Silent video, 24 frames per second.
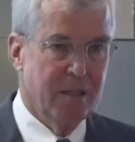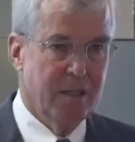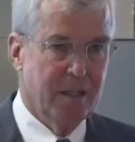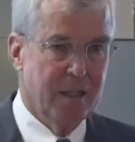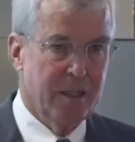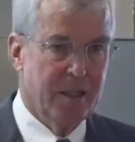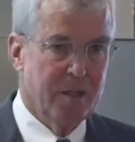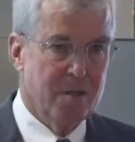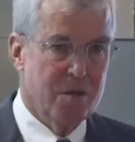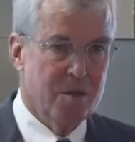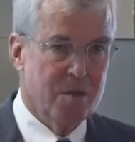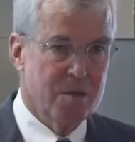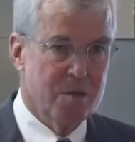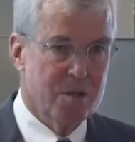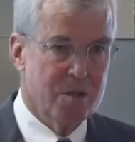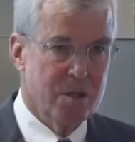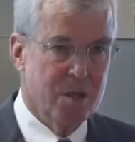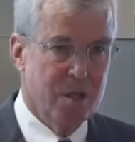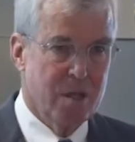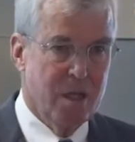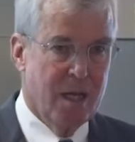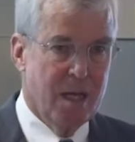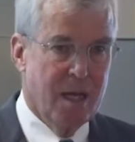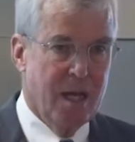leaders
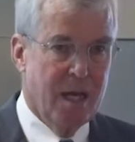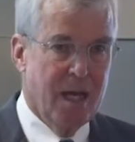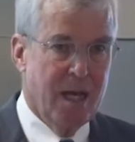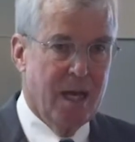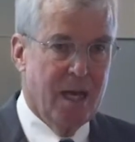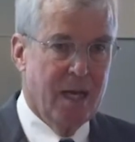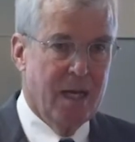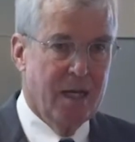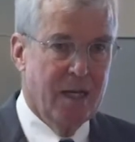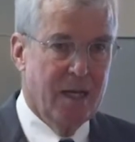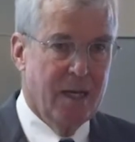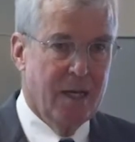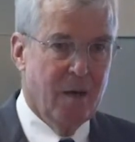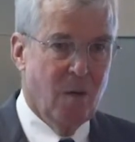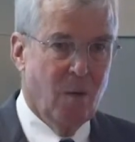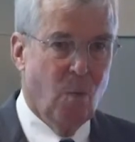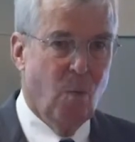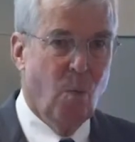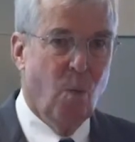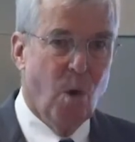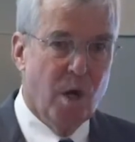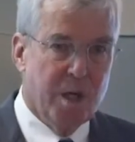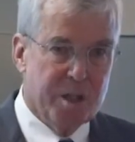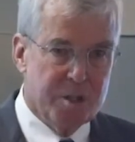
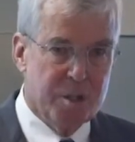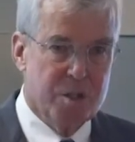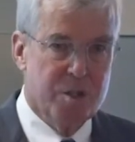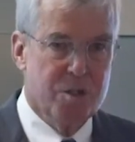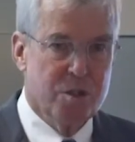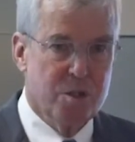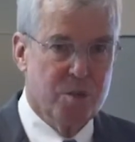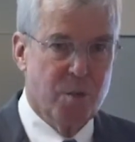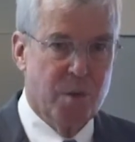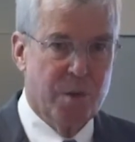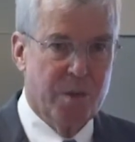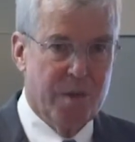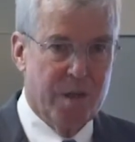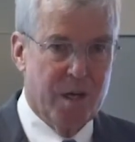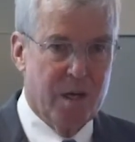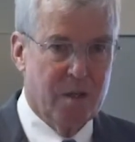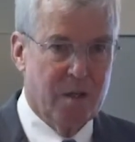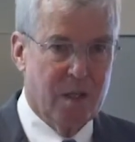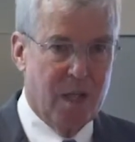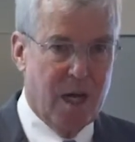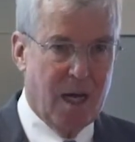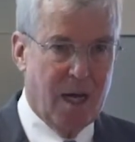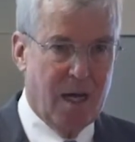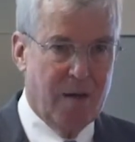want to do with their
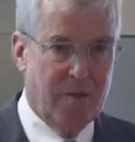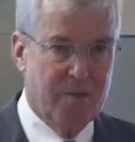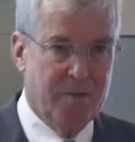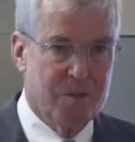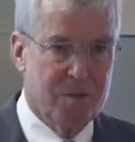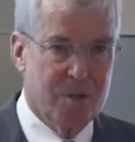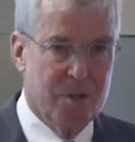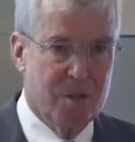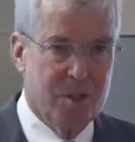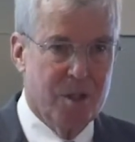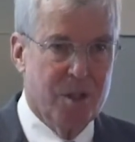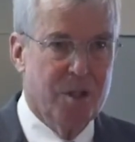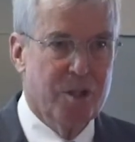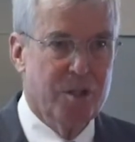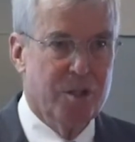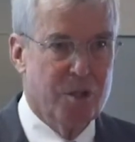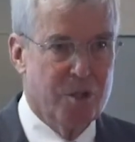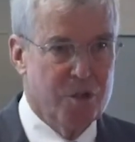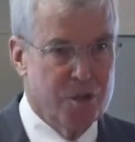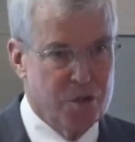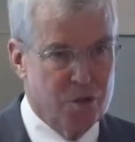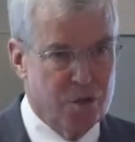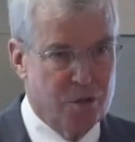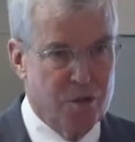lives
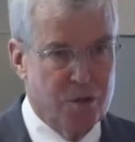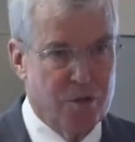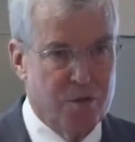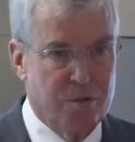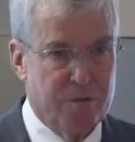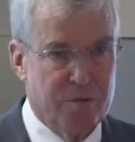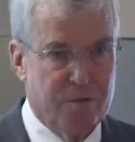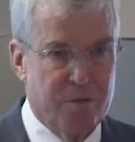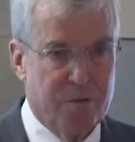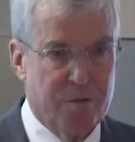deserve